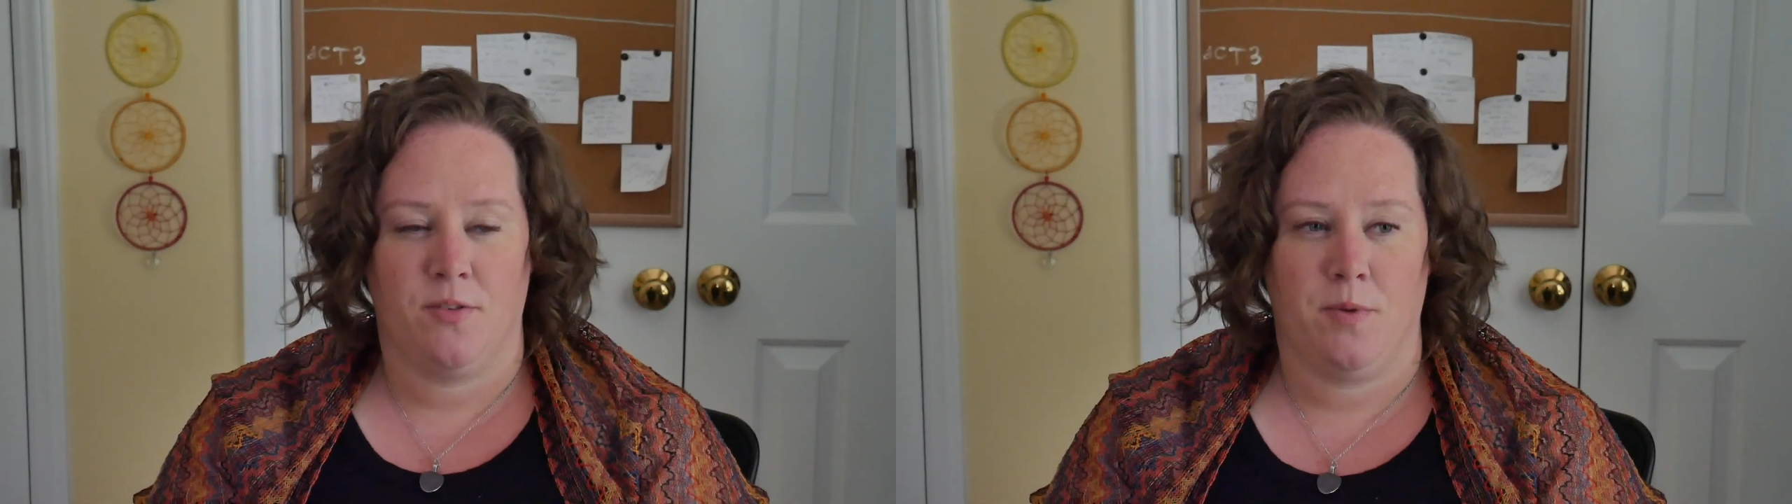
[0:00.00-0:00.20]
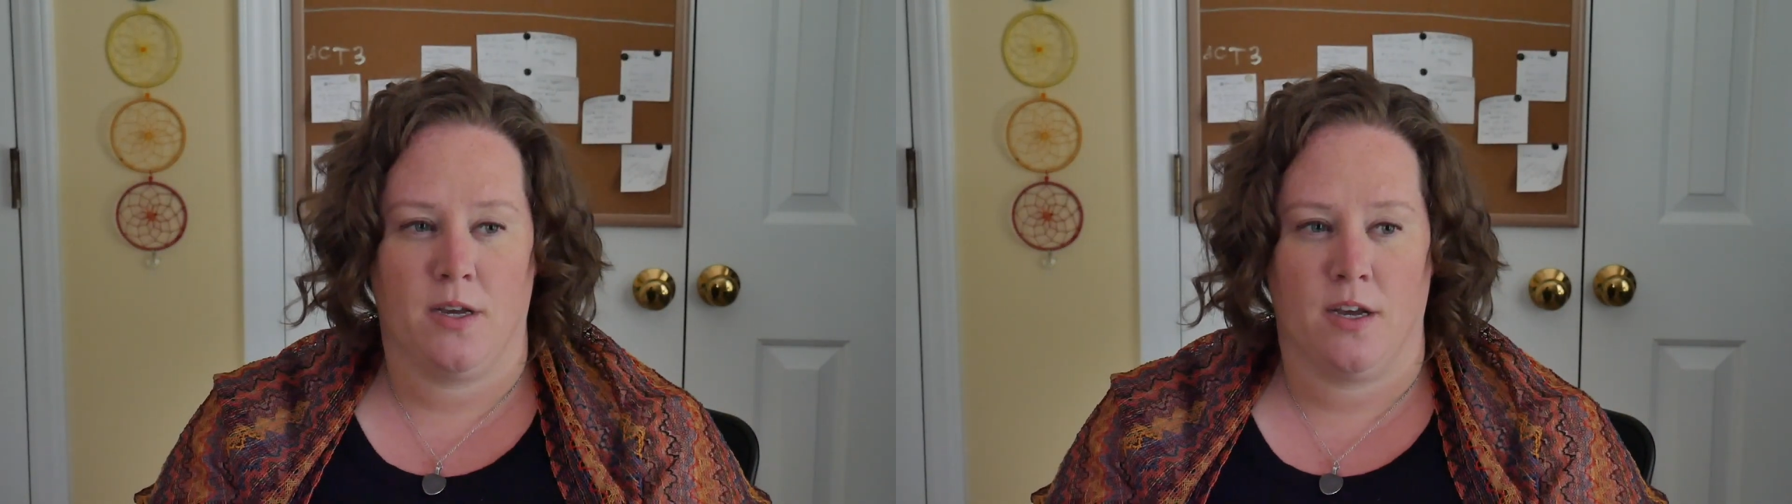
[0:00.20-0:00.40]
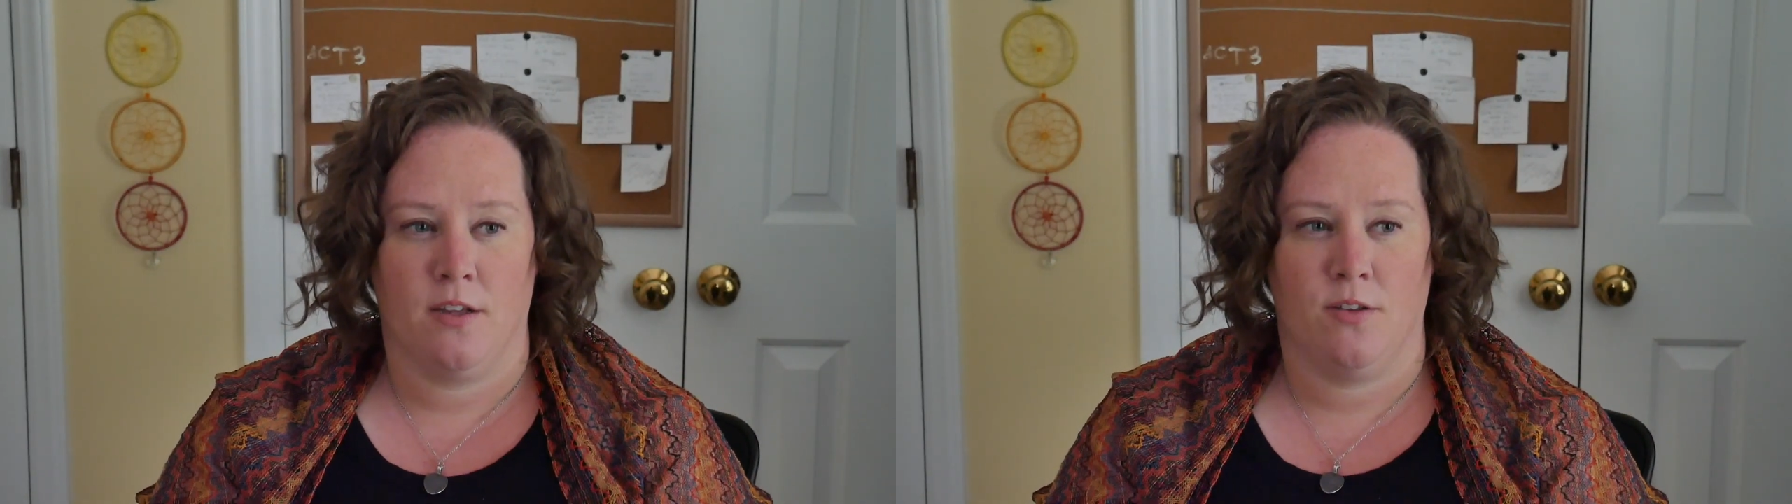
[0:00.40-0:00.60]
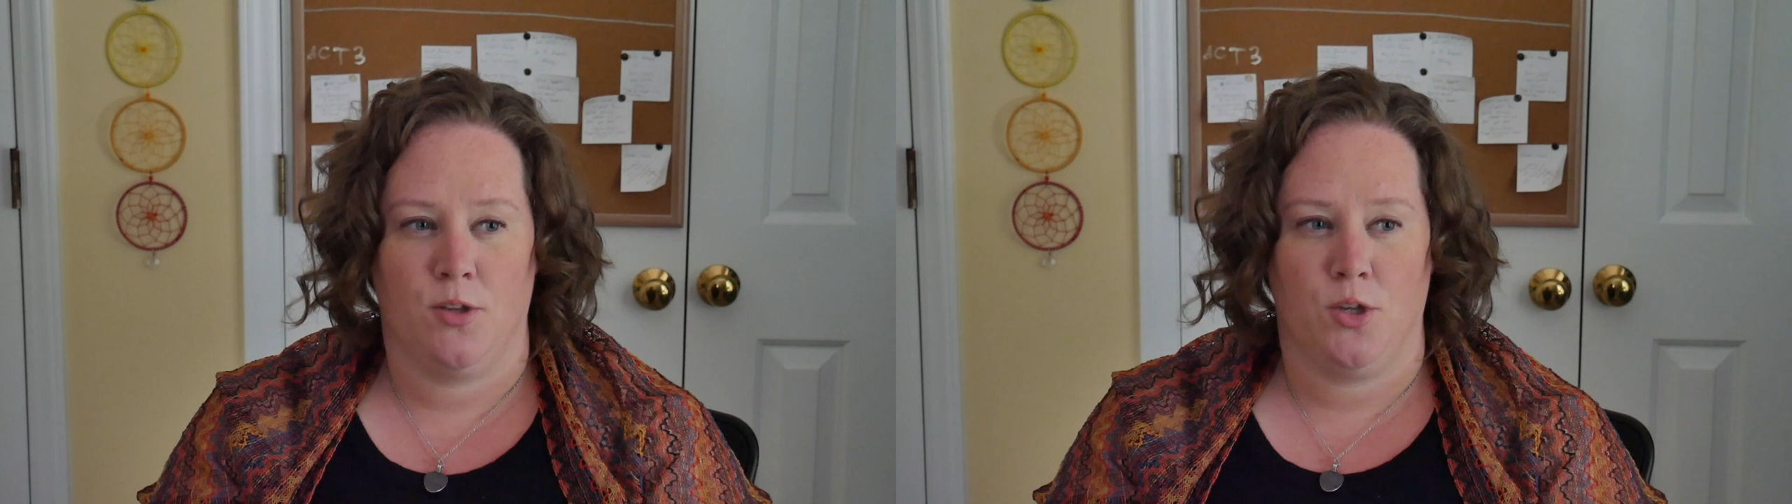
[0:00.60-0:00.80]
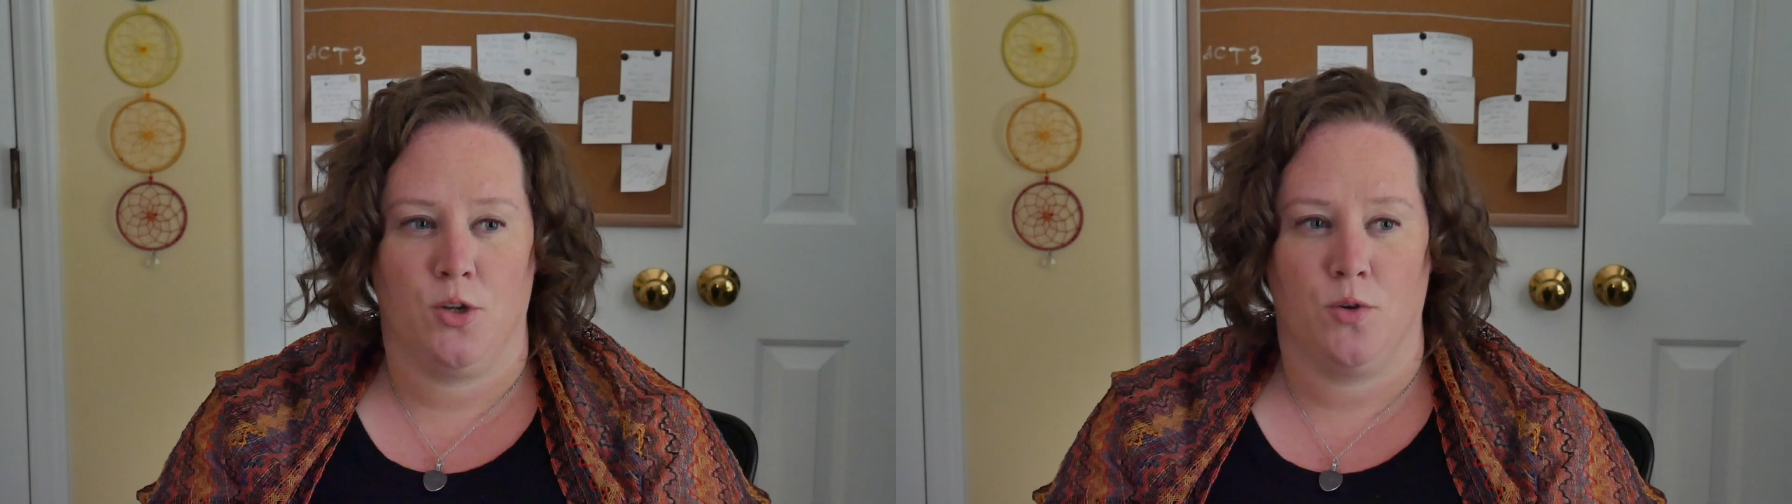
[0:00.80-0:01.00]

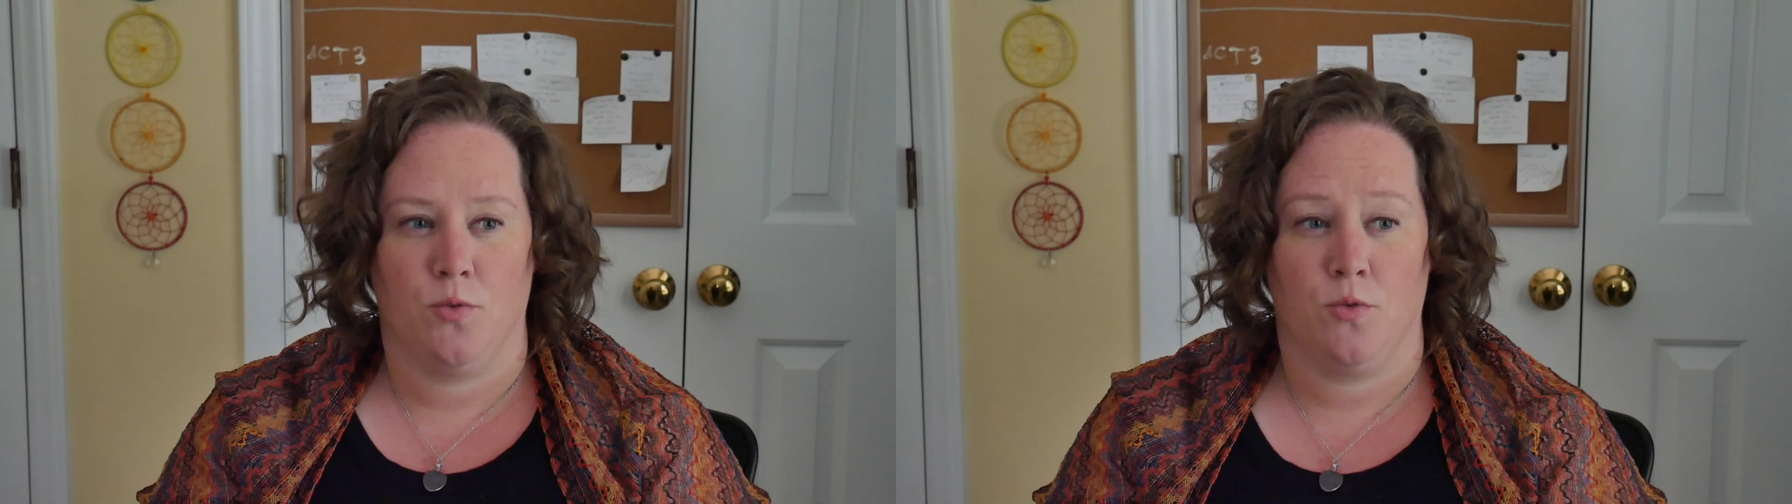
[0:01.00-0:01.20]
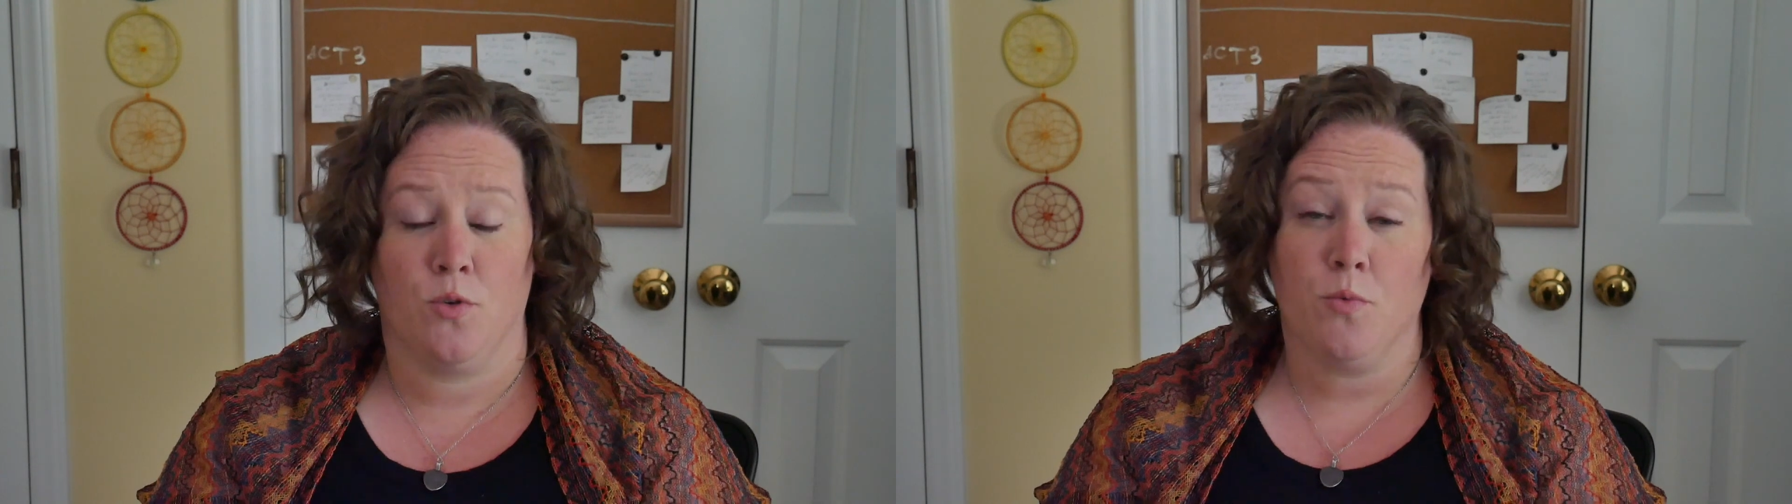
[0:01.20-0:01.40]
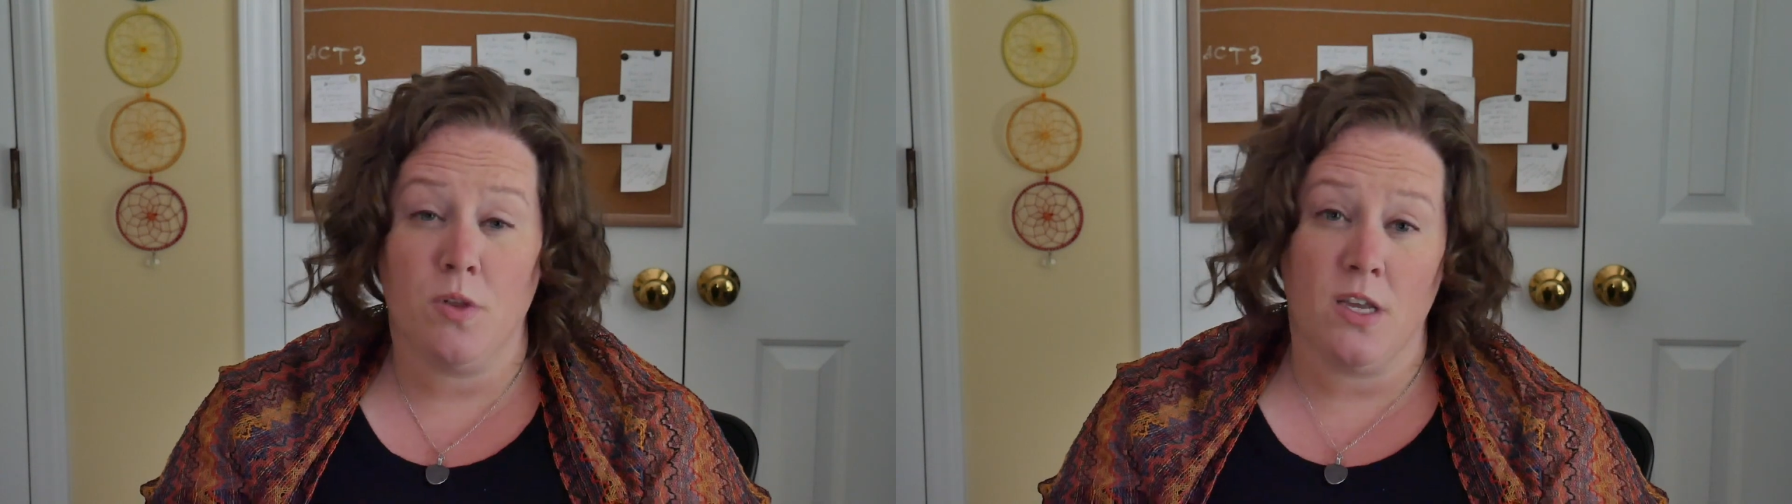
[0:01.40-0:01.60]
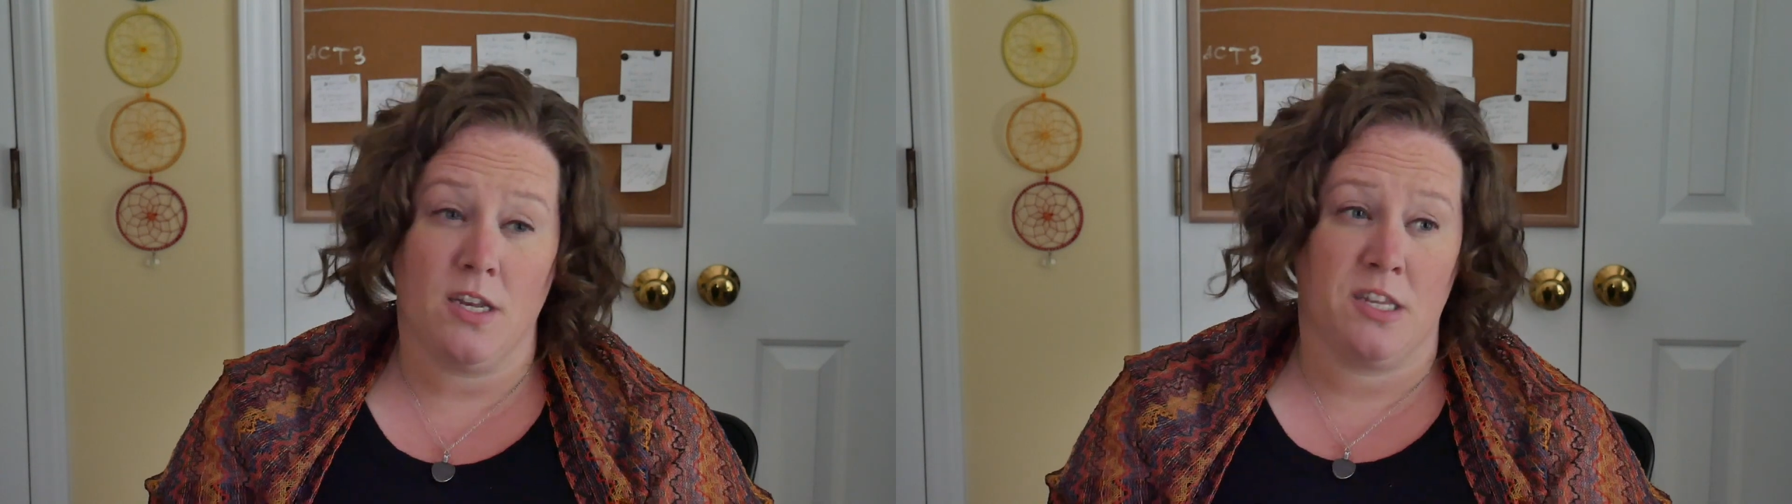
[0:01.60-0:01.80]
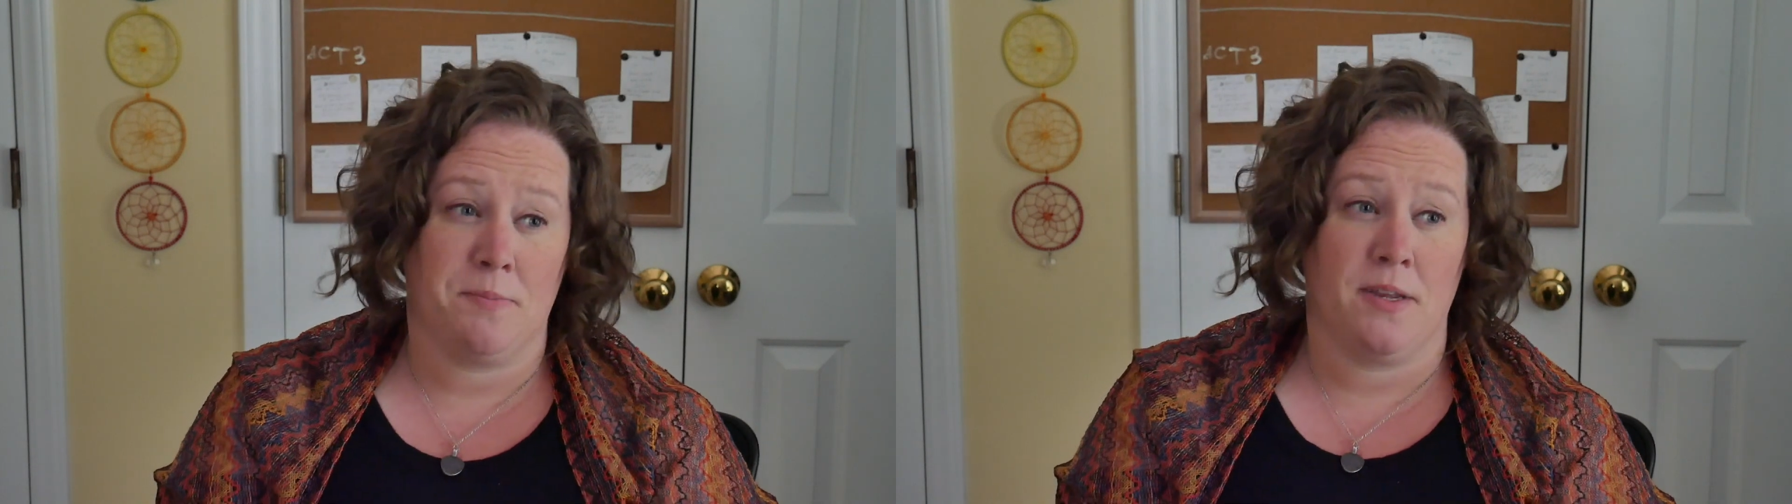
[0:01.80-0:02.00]
because you know don't really get
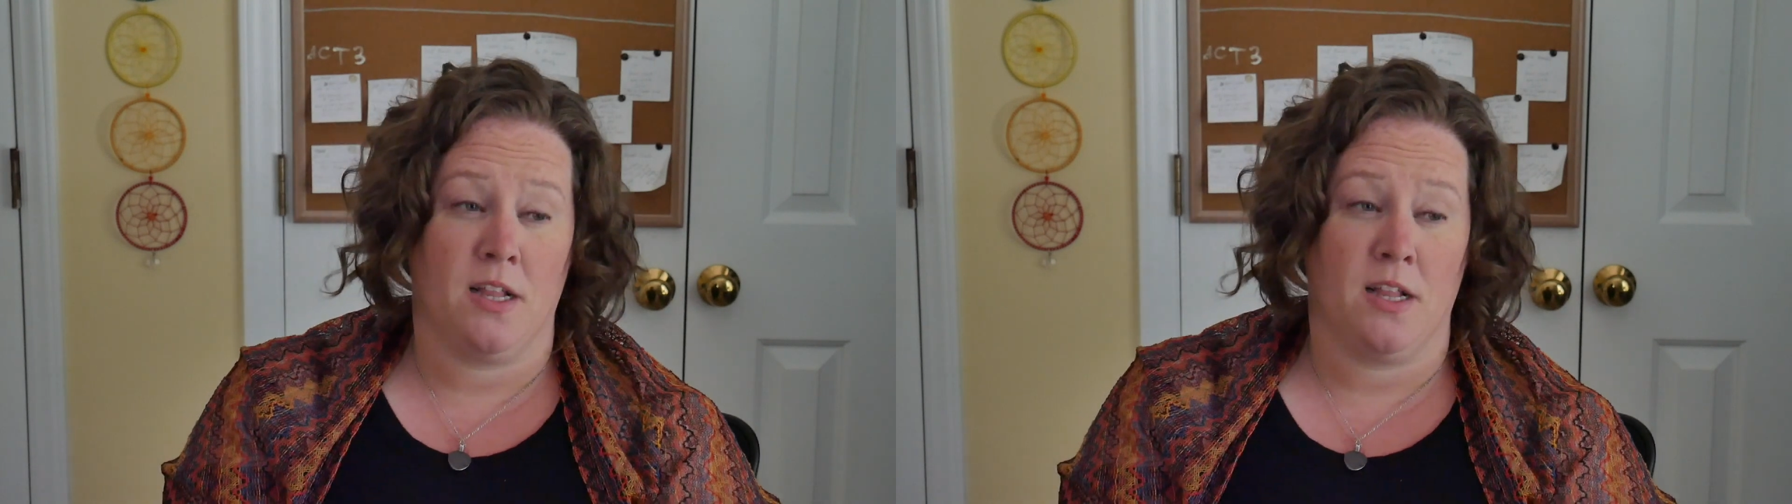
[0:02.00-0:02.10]
to spend